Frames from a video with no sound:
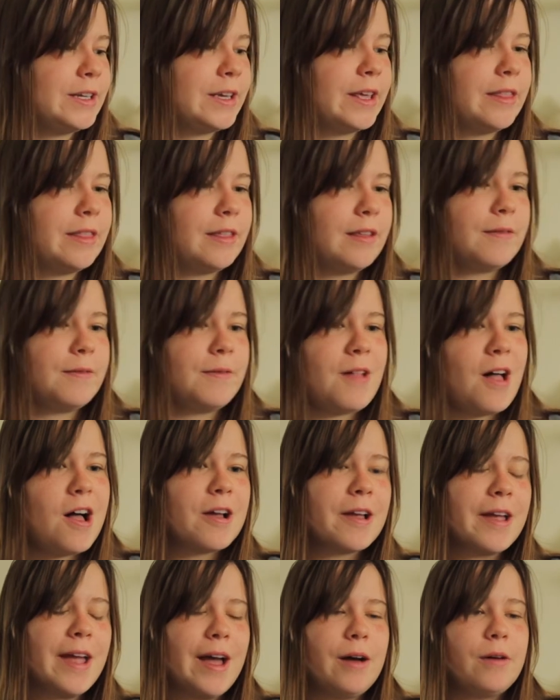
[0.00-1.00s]
to get this
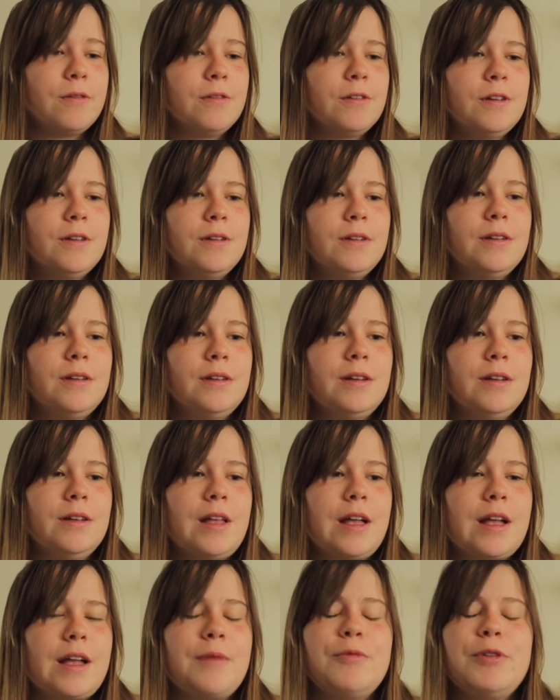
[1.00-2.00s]
vlog out.
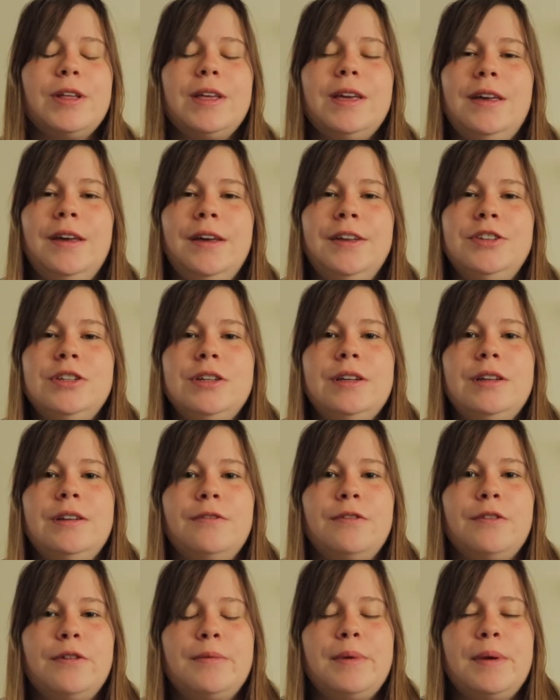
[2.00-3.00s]
Like, I'm really
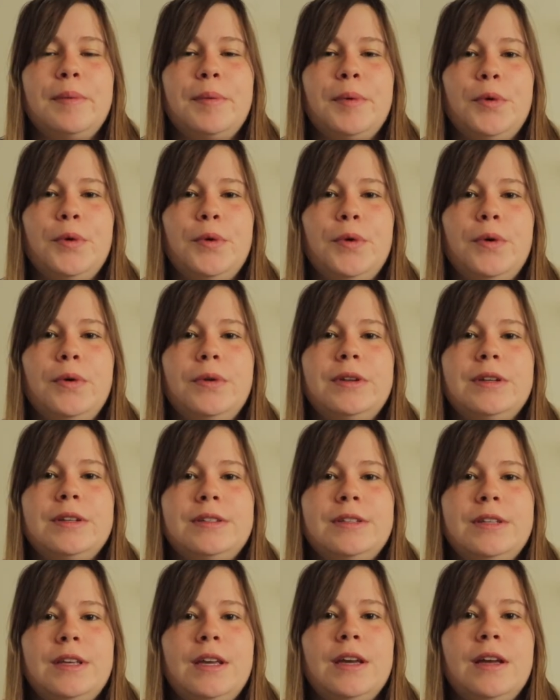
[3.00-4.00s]
itching for people to
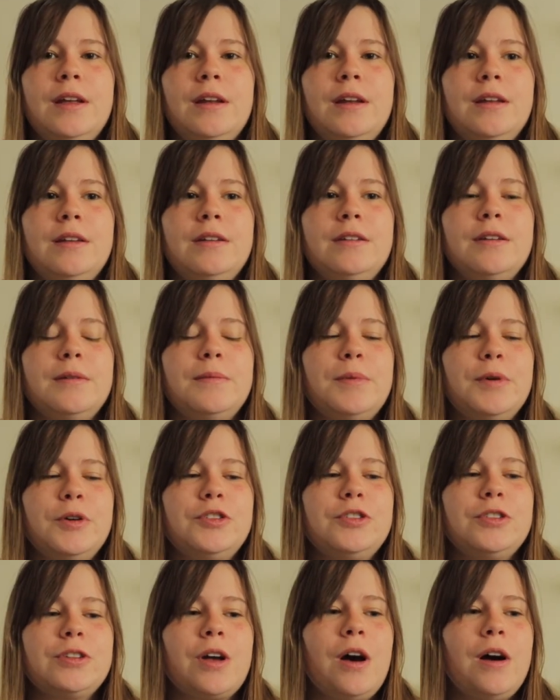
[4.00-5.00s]
see it and to
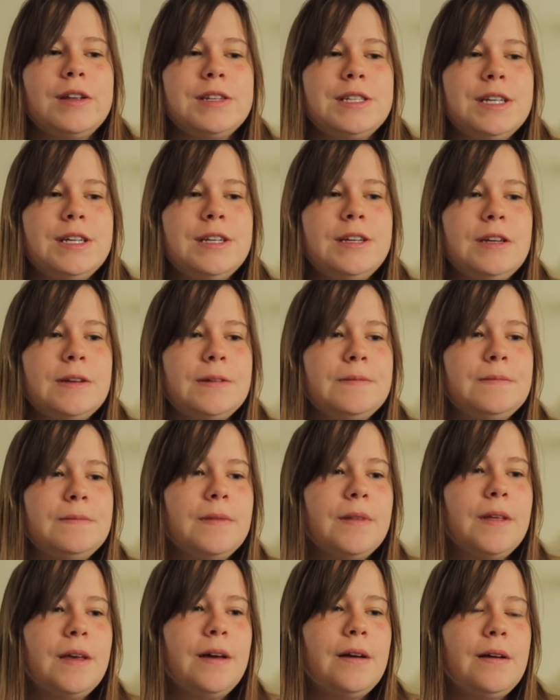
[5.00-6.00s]
post content.
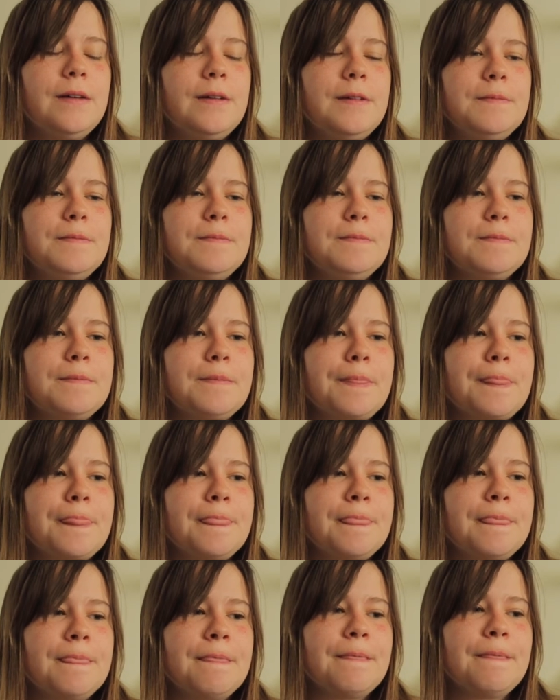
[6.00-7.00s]

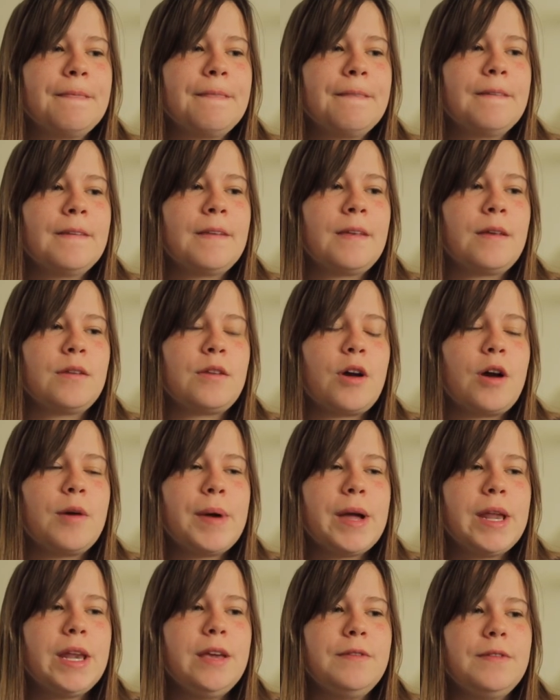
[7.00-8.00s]
So I
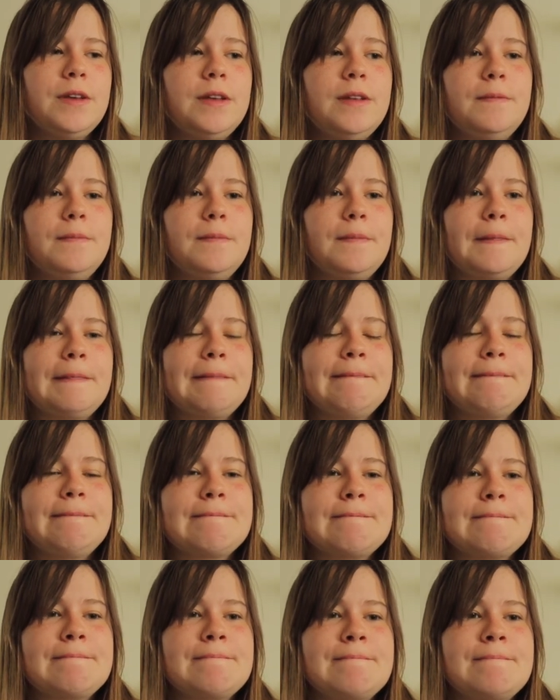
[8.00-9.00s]
might even
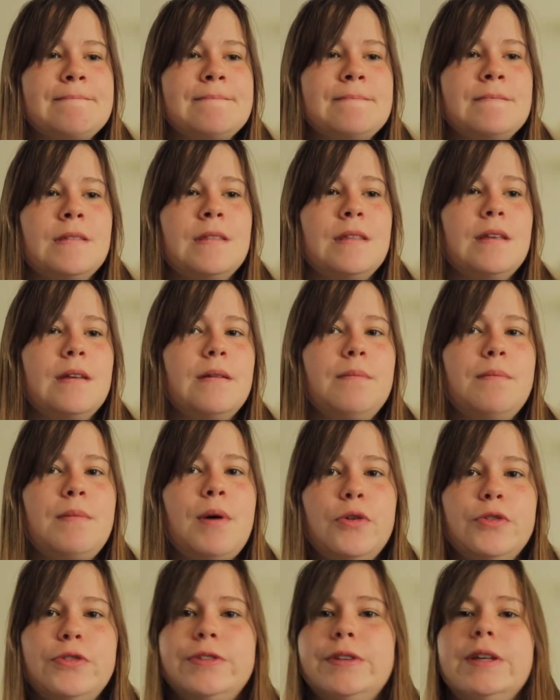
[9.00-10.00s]

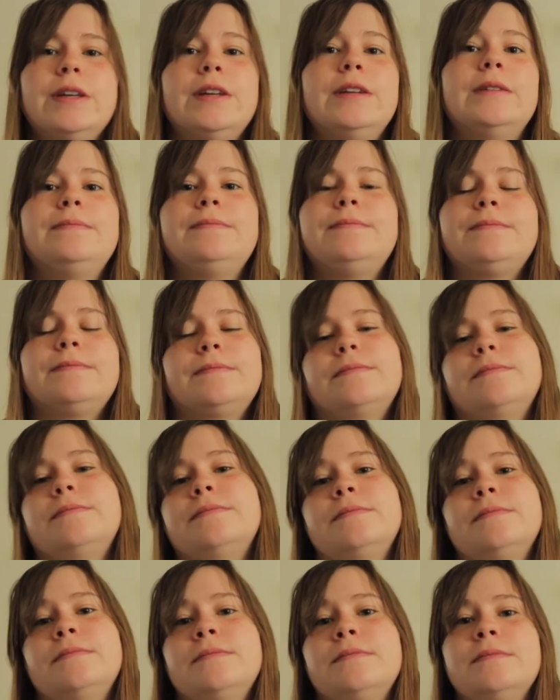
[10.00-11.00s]
post it
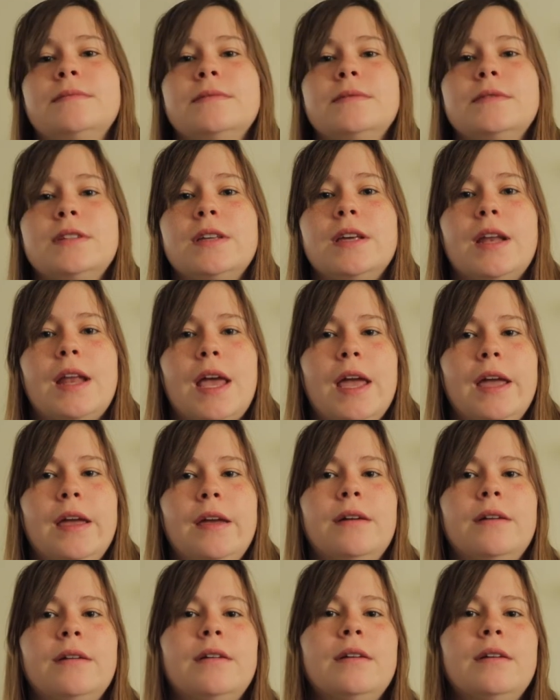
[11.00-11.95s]
today.